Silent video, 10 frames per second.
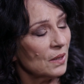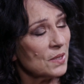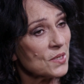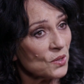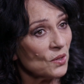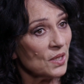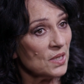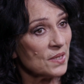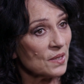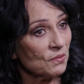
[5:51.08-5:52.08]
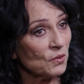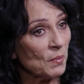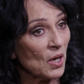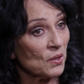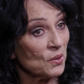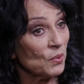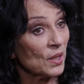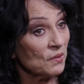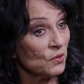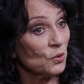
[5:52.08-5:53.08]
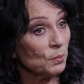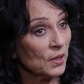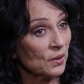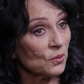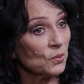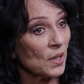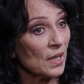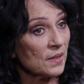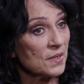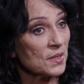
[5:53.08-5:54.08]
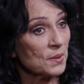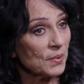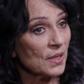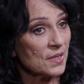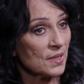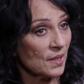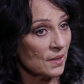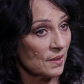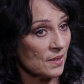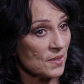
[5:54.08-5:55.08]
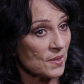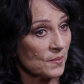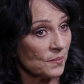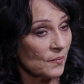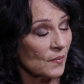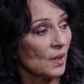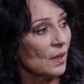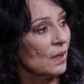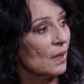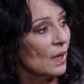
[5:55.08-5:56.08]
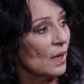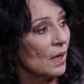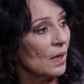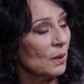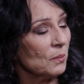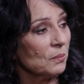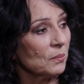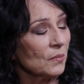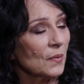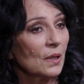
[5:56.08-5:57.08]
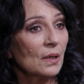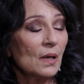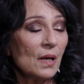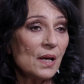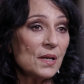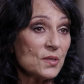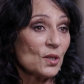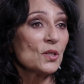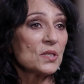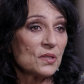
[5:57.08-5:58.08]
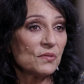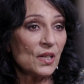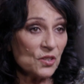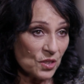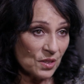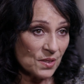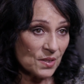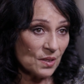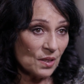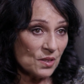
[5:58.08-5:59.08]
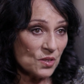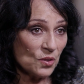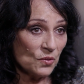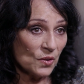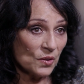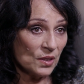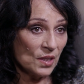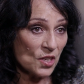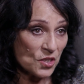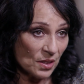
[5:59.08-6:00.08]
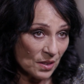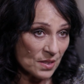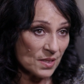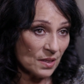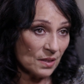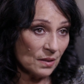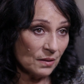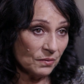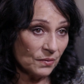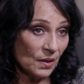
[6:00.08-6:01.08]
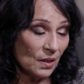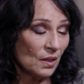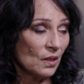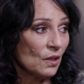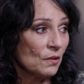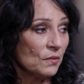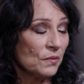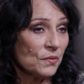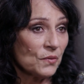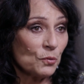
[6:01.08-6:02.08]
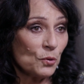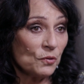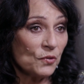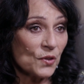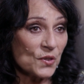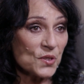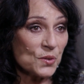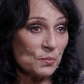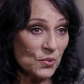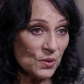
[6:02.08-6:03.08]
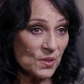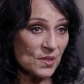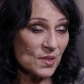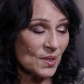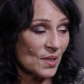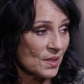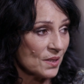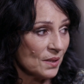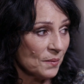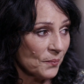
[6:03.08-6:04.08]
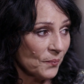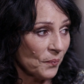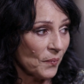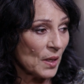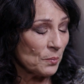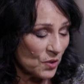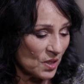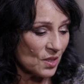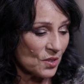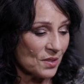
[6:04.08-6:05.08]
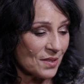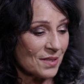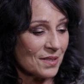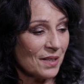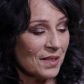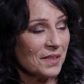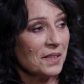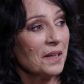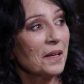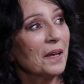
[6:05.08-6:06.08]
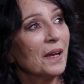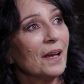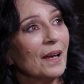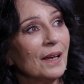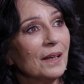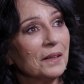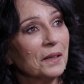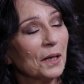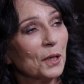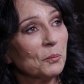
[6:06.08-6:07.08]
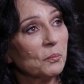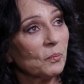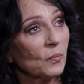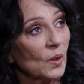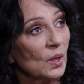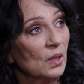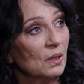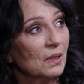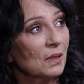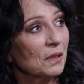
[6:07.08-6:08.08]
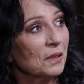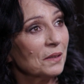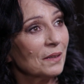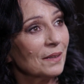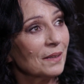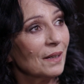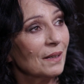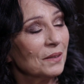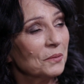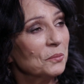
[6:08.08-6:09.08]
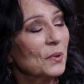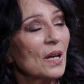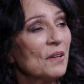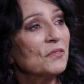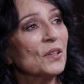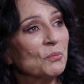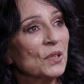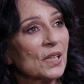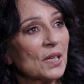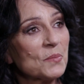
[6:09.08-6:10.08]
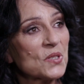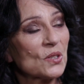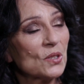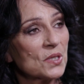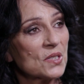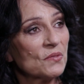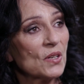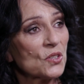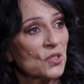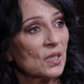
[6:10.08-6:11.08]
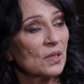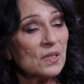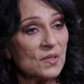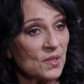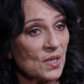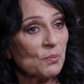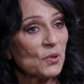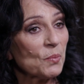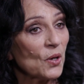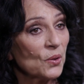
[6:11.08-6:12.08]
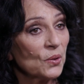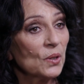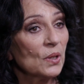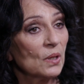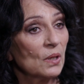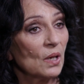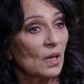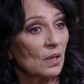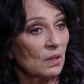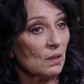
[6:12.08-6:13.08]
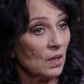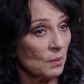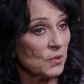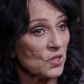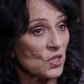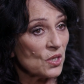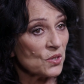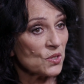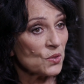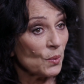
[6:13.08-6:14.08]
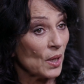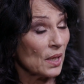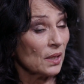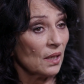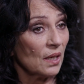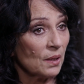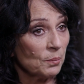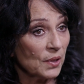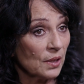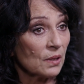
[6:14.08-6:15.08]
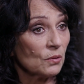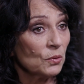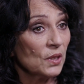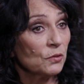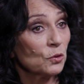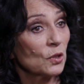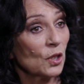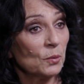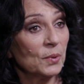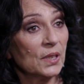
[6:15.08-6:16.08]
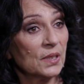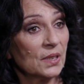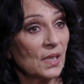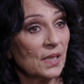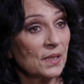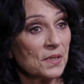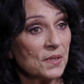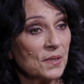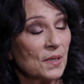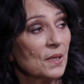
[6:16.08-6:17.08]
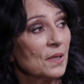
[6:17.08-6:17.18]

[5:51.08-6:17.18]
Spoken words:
It's not easy for Māori, whatever your political colours, in a place like this. As a conservationist, I'd served on the National Executive of the Royal Forest Bird Society, Protection Society, and, you know, what I find when it comes to conservation, and this is apropos climate change as well at a political level globally today, is